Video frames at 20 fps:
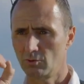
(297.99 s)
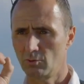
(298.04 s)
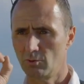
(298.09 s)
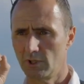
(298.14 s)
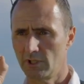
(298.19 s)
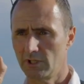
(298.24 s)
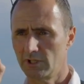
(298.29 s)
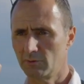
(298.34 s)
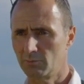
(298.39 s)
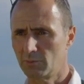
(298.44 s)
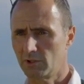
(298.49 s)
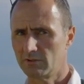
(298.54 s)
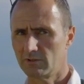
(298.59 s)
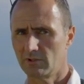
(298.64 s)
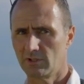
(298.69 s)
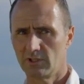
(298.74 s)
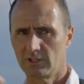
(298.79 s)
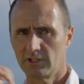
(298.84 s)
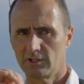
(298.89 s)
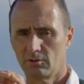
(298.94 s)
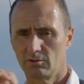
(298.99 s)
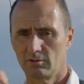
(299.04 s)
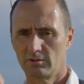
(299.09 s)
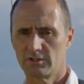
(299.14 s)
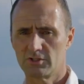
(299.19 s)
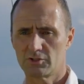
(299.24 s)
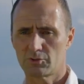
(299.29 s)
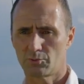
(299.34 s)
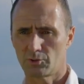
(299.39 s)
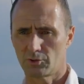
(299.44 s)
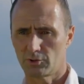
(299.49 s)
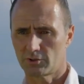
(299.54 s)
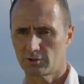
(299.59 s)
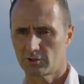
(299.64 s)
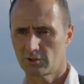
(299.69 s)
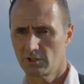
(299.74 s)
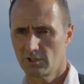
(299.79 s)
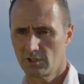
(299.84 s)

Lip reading: the wine, bottling, all this work.